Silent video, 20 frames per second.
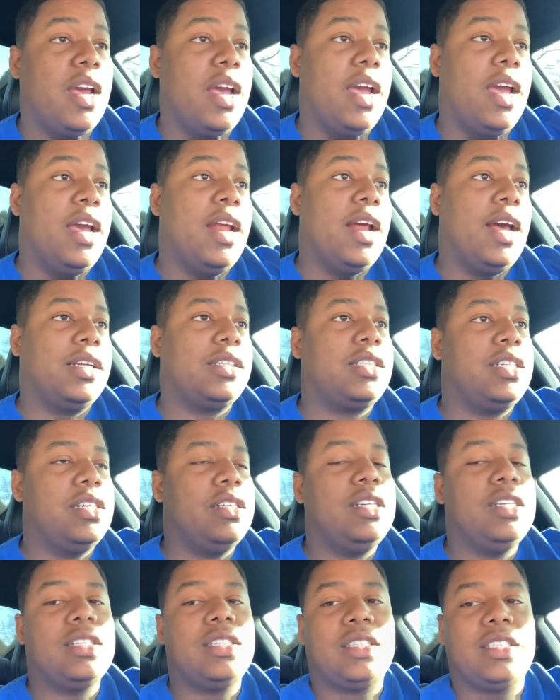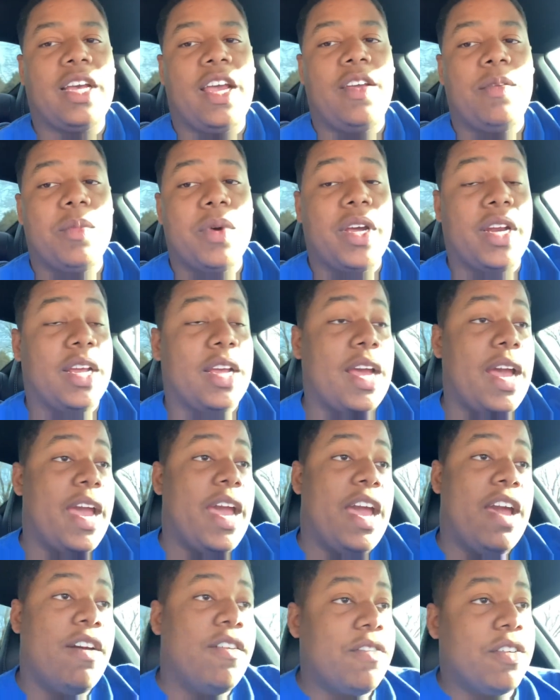and I still need to save money. I
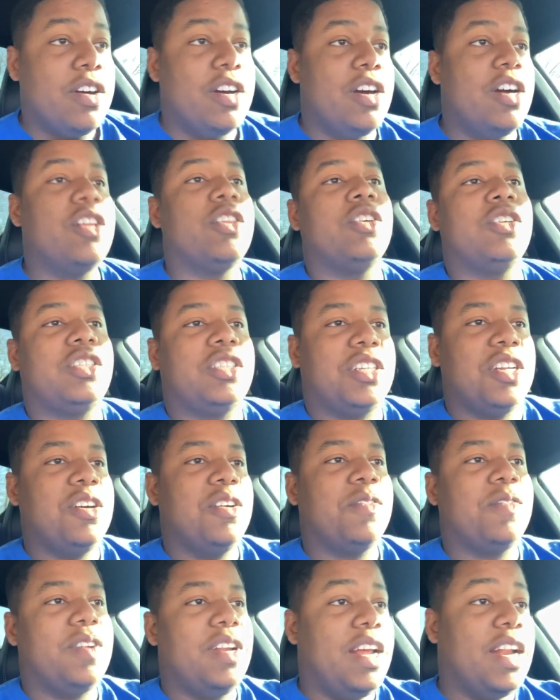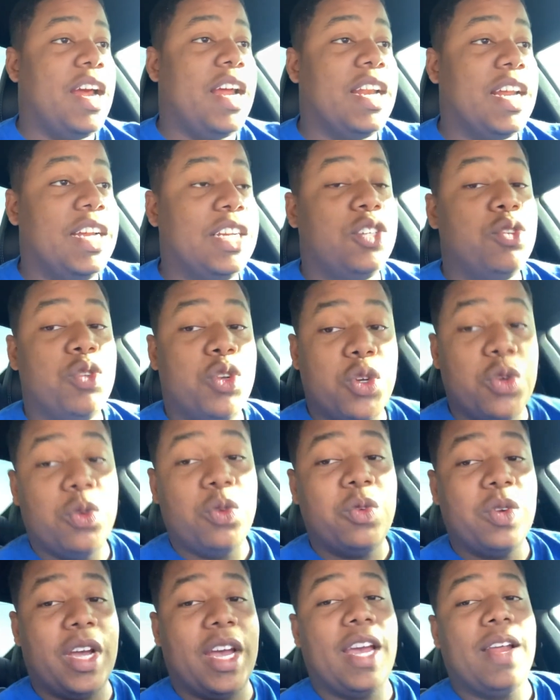have other stuff that I need to do,
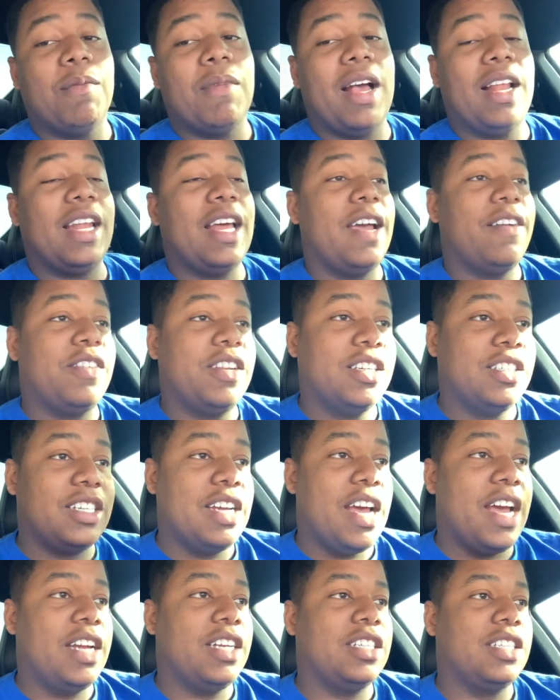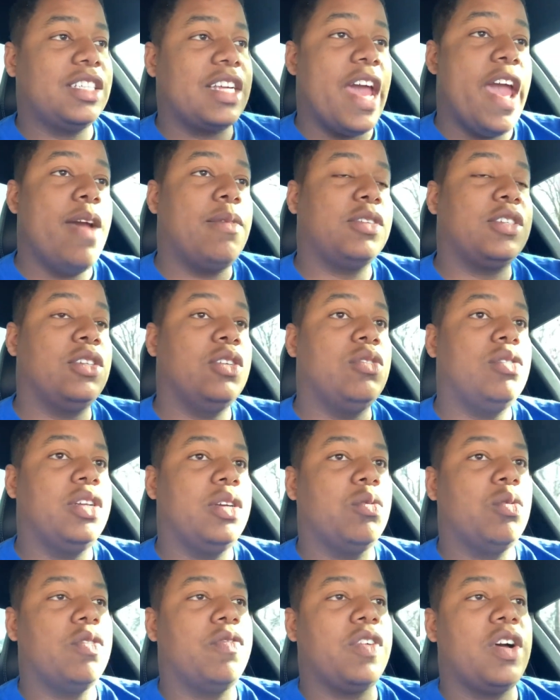and my life does not just
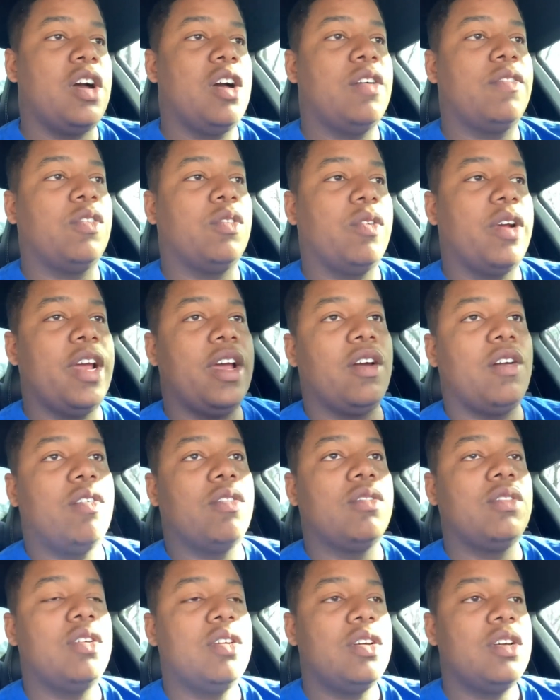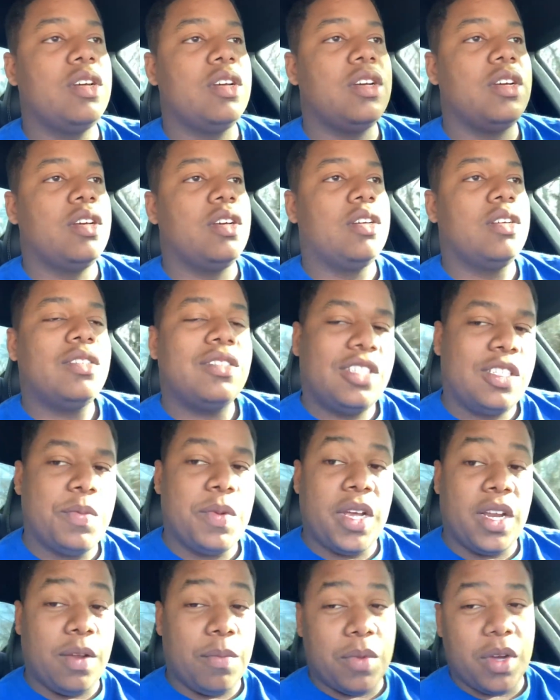absolutely revolve around
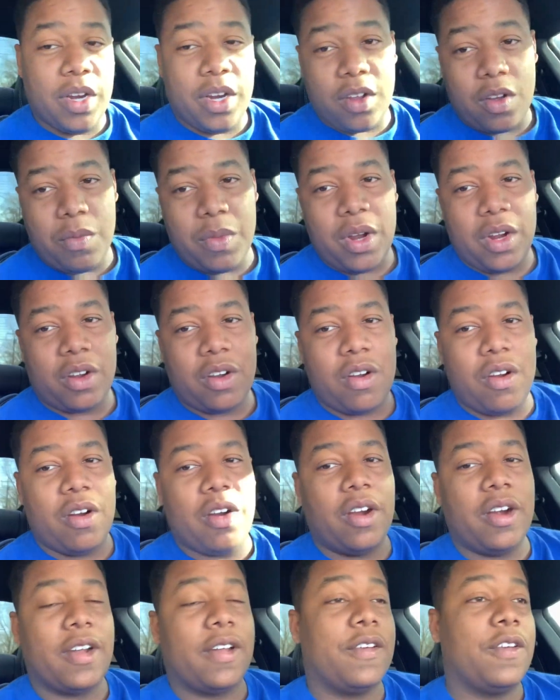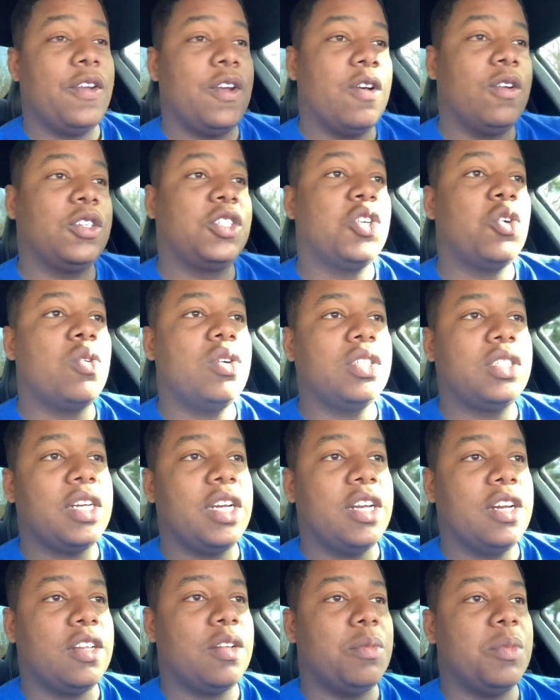spending money on my car. You know, it's towards
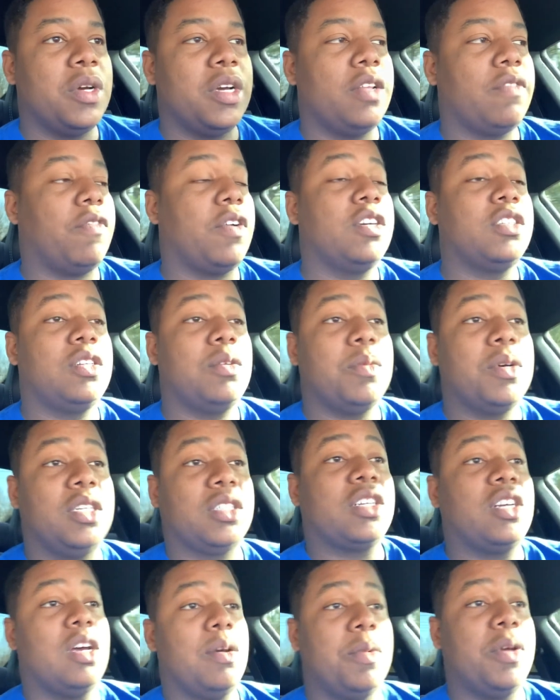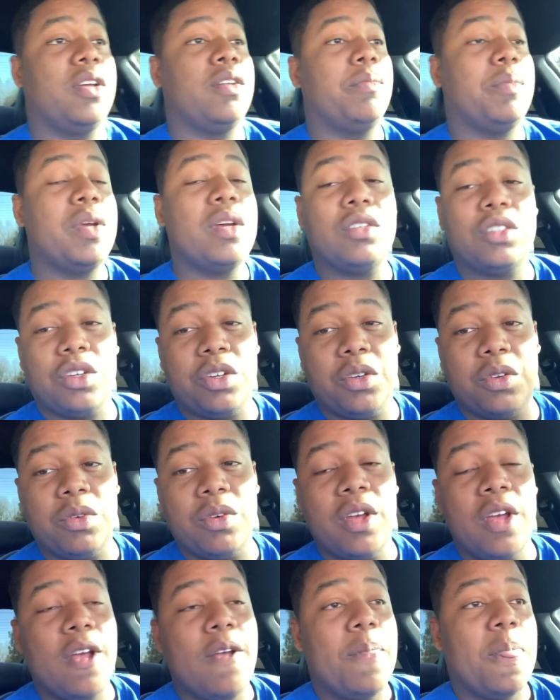the end of the month, first of the month's coming, bills are
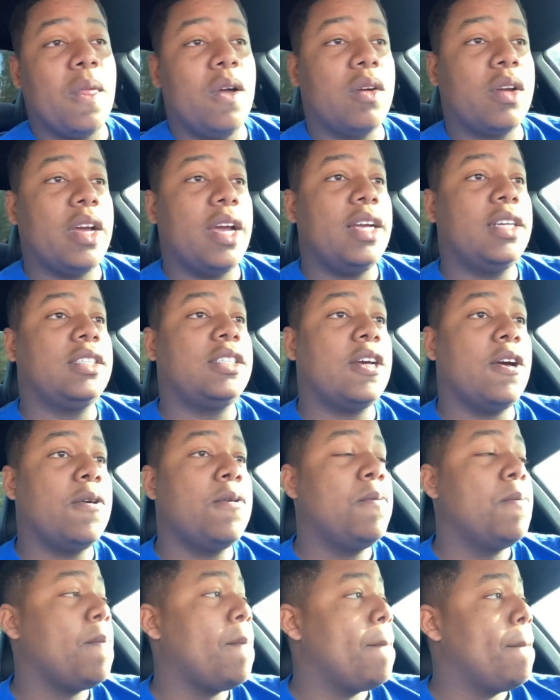due, okay? So